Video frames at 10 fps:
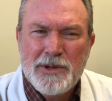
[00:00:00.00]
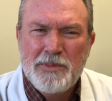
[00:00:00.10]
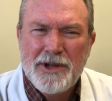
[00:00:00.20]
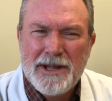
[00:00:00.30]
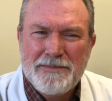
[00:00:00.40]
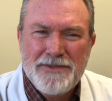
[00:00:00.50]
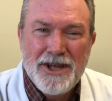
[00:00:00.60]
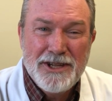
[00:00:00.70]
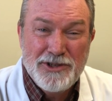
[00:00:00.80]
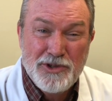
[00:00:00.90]
but I'm
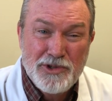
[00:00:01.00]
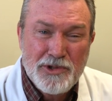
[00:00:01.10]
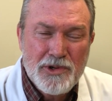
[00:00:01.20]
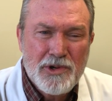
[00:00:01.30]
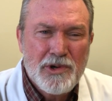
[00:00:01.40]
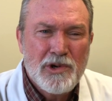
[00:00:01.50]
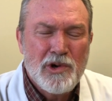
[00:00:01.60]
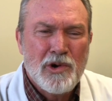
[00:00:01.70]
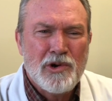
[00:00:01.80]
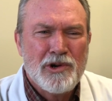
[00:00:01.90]
not
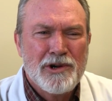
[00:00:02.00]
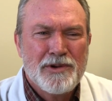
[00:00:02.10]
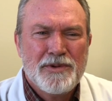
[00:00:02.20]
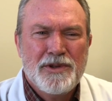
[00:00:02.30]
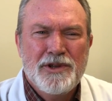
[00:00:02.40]
sure, or